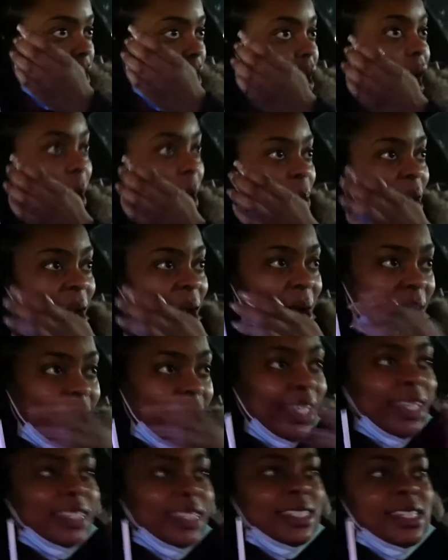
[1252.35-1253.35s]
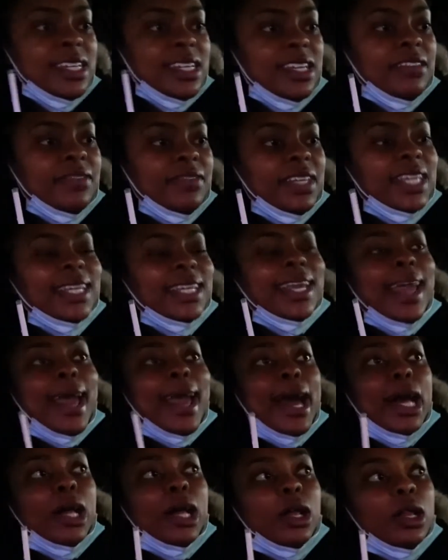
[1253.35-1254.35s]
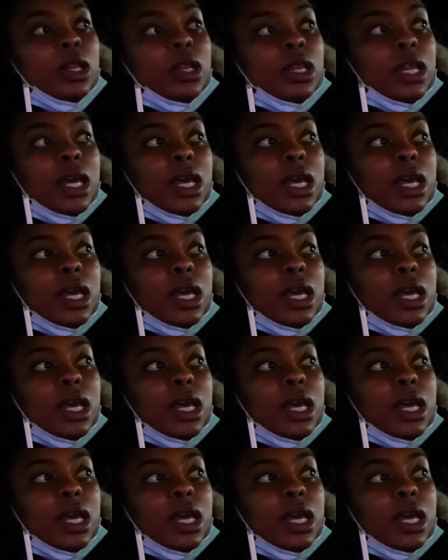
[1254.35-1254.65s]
I'm not really a TV gal,